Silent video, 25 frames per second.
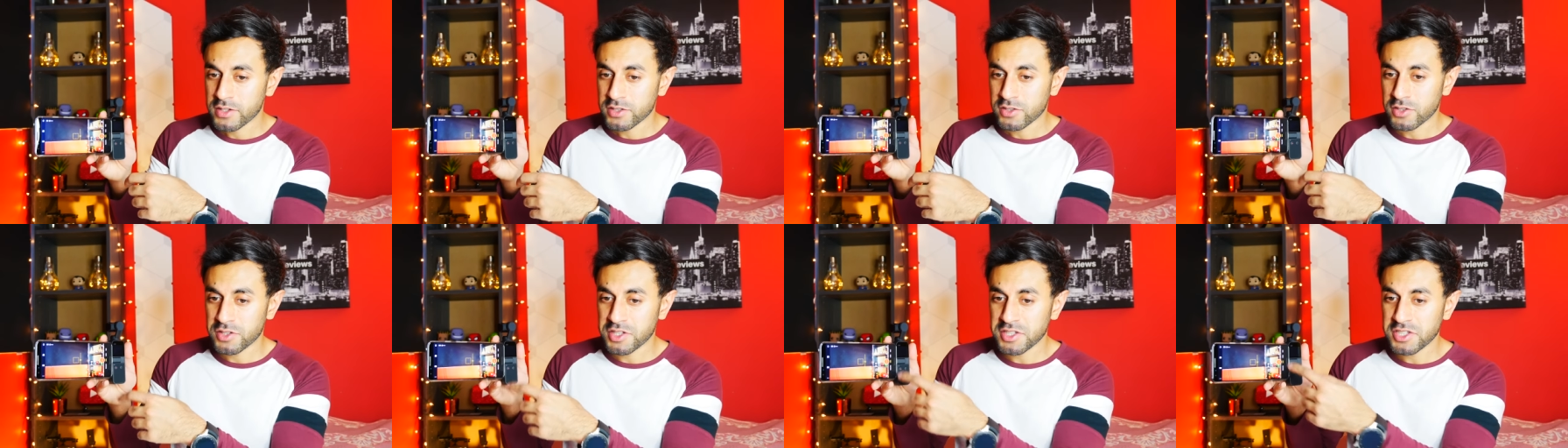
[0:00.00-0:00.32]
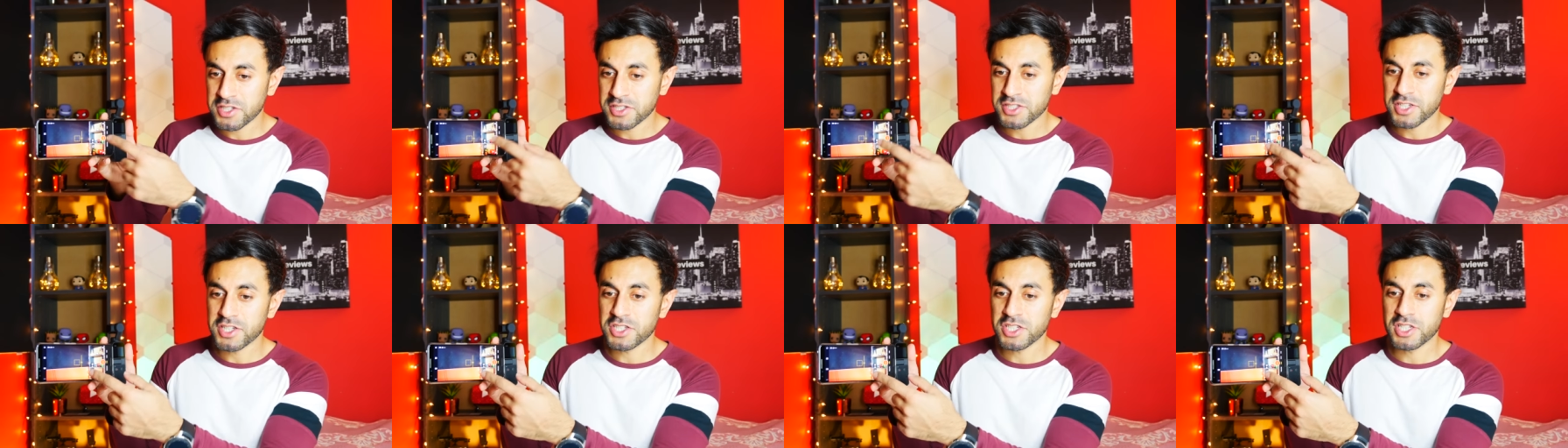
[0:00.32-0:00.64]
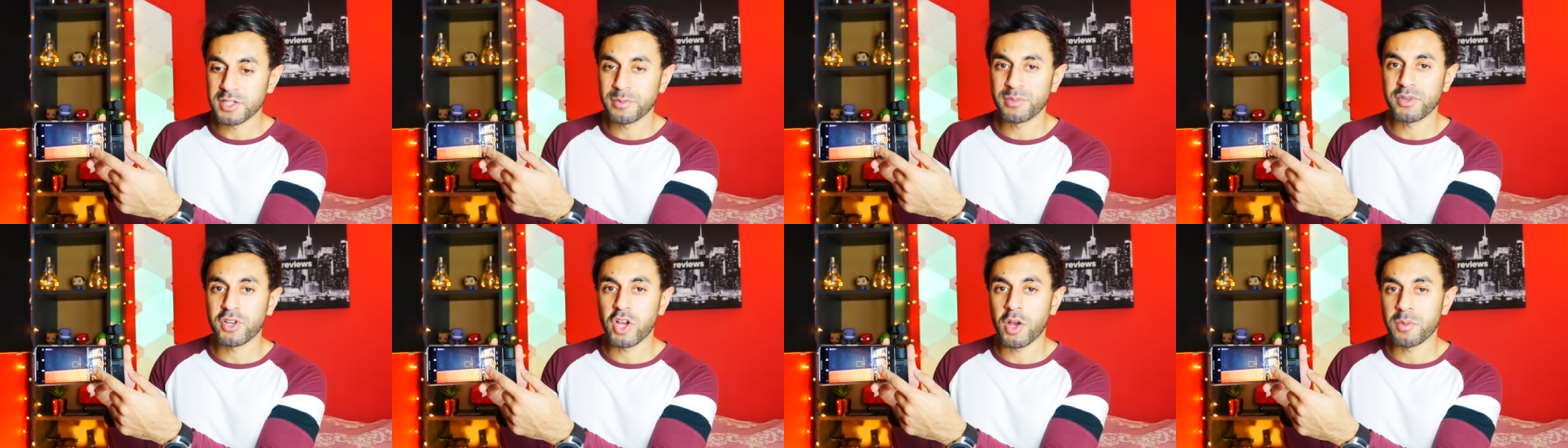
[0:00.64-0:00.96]
So this
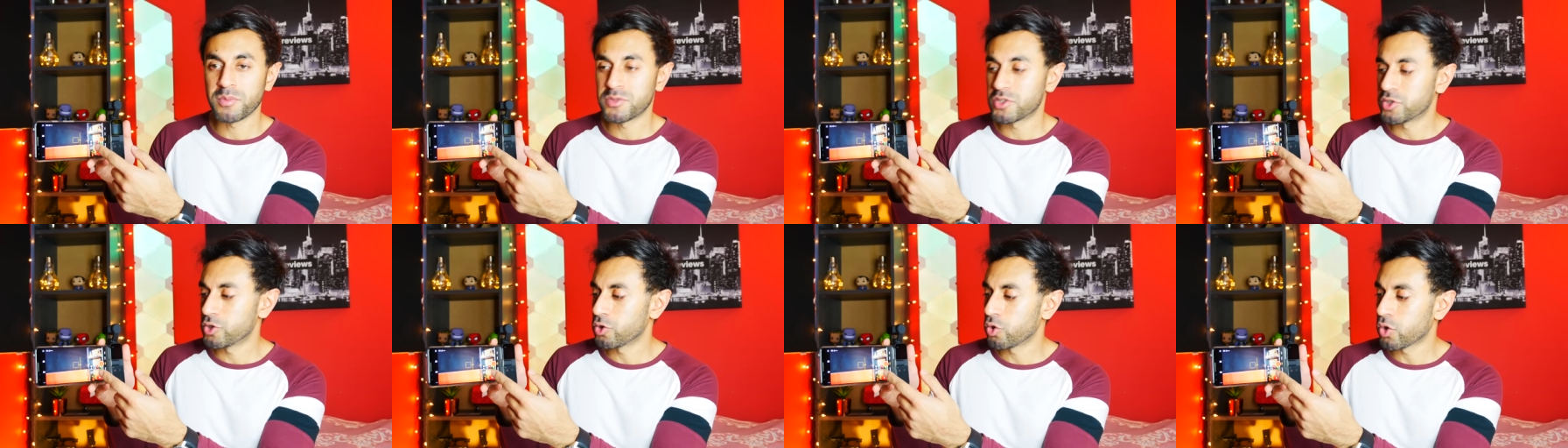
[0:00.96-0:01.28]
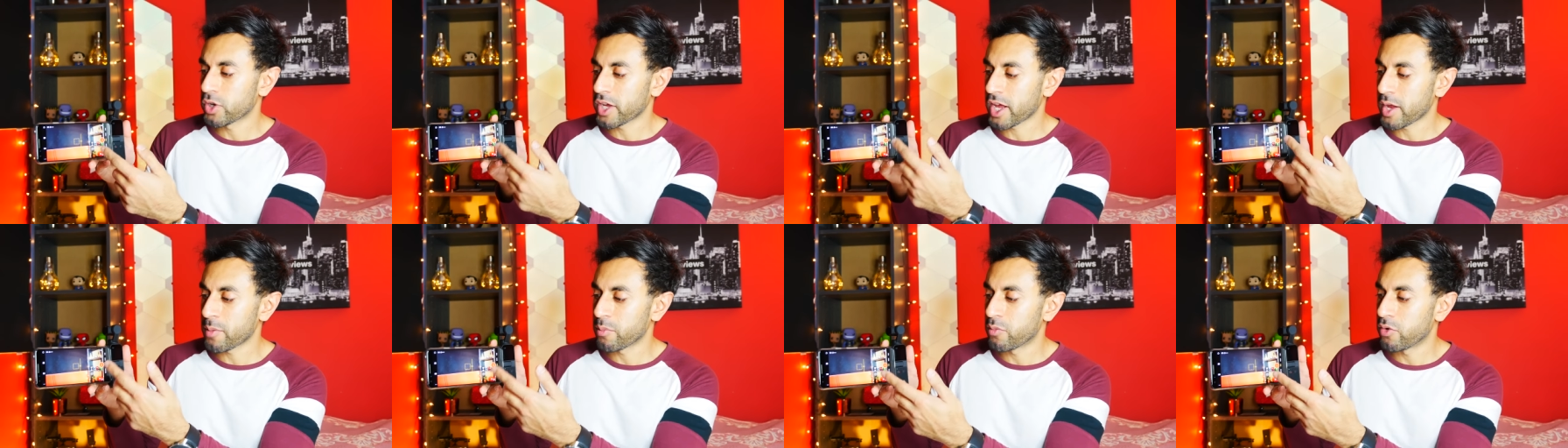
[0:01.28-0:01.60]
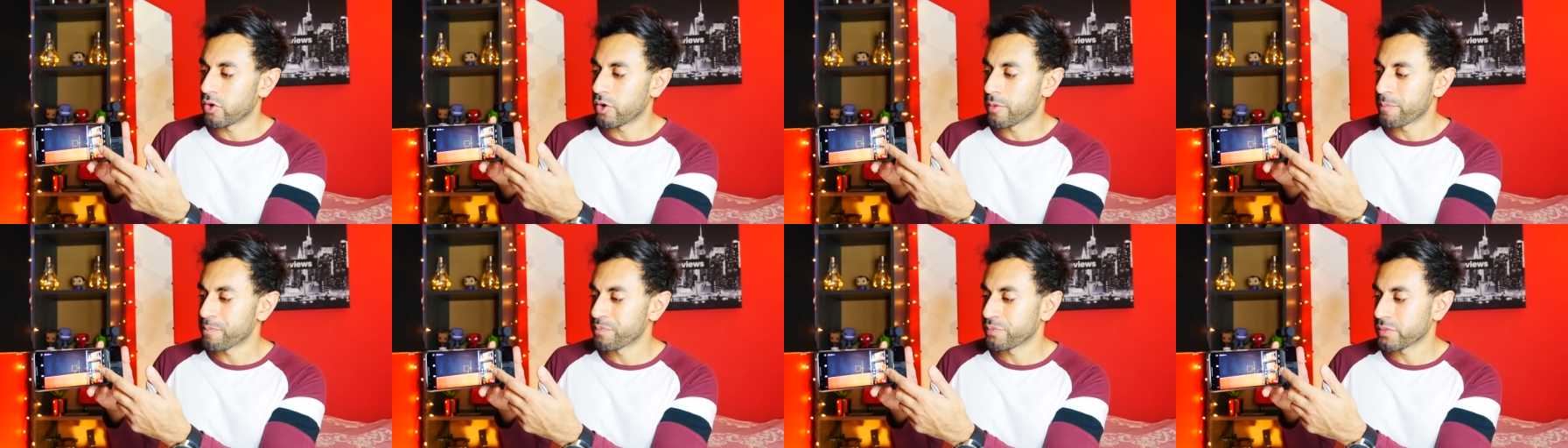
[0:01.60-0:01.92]
essentially becomes your
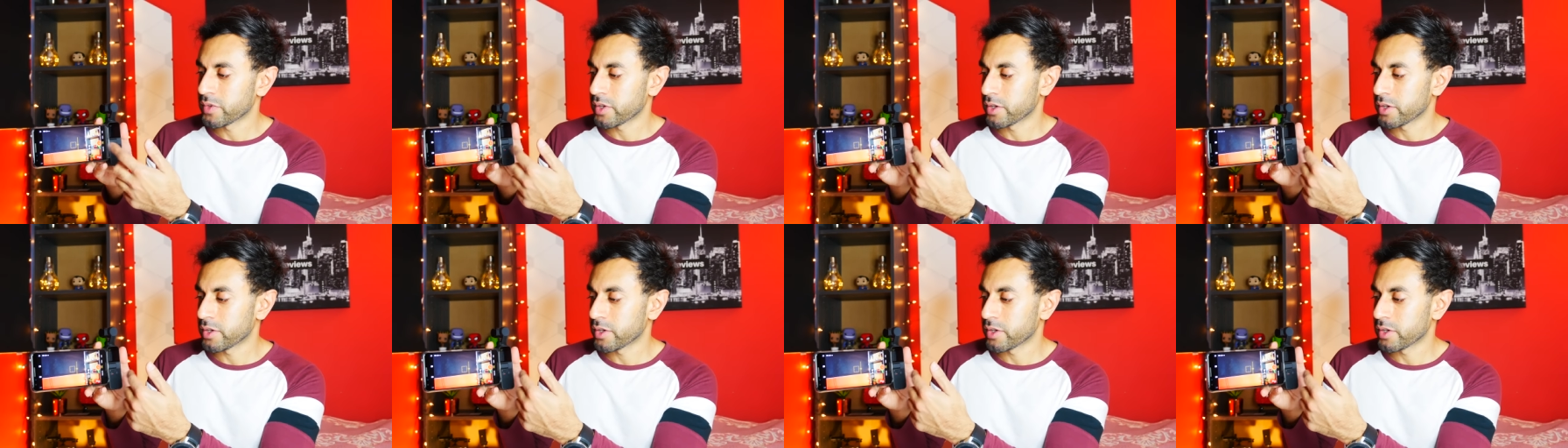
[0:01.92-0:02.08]
camera